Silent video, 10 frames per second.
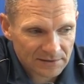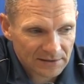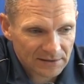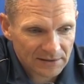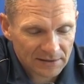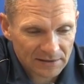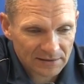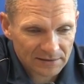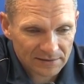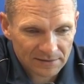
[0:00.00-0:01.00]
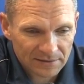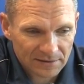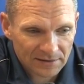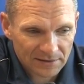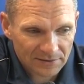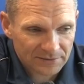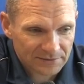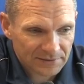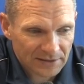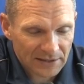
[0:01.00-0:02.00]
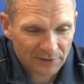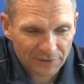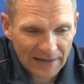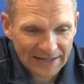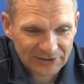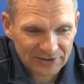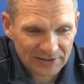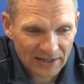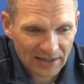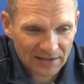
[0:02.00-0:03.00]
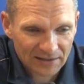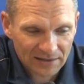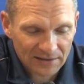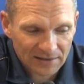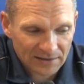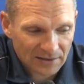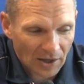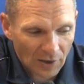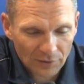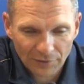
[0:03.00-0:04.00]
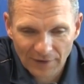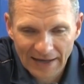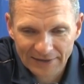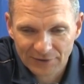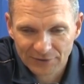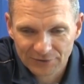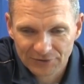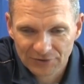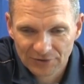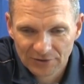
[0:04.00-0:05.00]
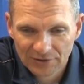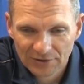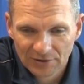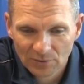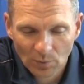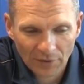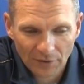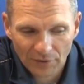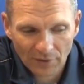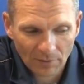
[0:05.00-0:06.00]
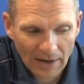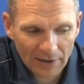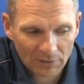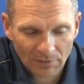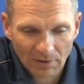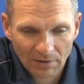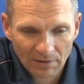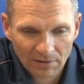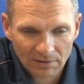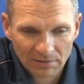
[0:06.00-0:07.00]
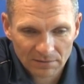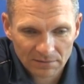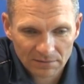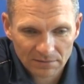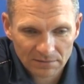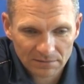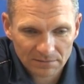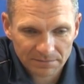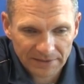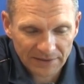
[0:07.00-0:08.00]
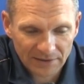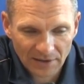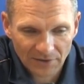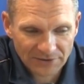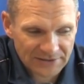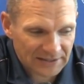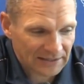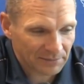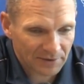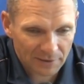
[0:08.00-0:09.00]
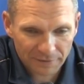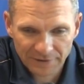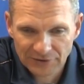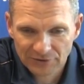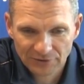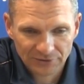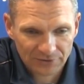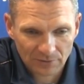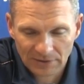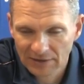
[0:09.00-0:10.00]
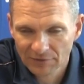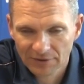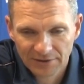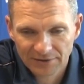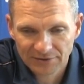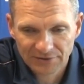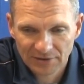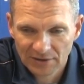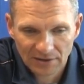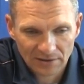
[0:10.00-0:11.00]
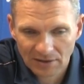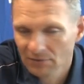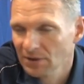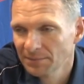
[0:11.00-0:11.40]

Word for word: in, in a, you know, in a fashion that other factors, whether they're right or wrong, be it the other team or the officials or whatever it is, they don't